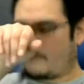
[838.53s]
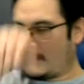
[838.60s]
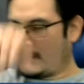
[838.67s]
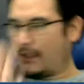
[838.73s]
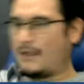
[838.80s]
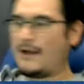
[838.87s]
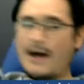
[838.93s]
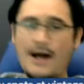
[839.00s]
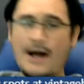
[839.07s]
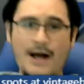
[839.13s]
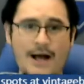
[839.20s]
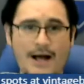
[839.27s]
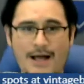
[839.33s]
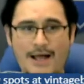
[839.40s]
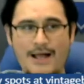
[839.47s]

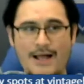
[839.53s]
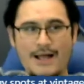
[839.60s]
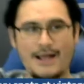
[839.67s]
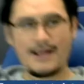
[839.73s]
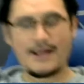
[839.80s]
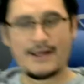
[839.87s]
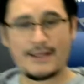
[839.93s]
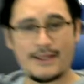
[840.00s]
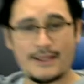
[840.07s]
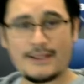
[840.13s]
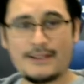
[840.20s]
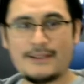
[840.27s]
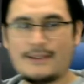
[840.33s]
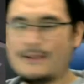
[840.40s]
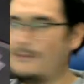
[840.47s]
Uh,
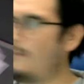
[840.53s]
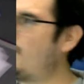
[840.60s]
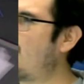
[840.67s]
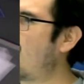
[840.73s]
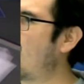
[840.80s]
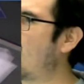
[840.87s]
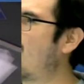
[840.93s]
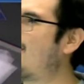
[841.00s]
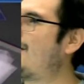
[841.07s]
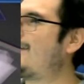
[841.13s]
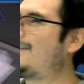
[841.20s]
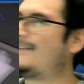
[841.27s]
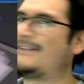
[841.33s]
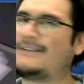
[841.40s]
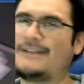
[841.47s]
did we play any big
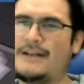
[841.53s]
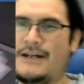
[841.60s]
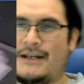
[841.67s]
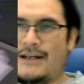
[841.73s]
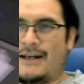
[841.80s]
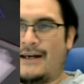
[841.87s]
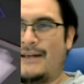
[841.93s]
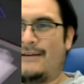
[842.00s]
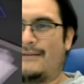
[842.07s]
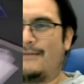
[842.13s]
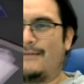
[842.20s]
hits today? I don't.